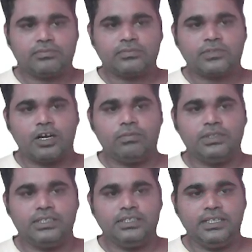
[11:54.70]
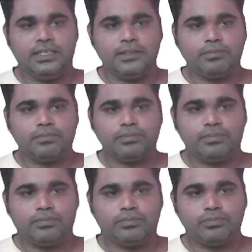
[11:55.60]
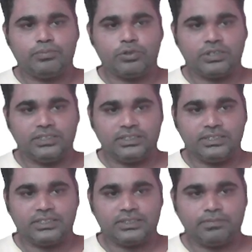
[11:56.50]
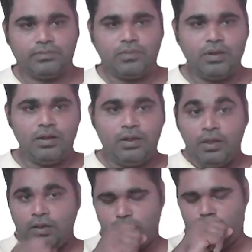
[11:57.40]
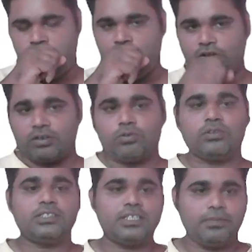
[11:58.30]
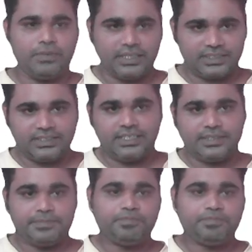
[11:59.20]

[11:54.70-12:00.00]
How many DNA? 46 or 23 pairs DNA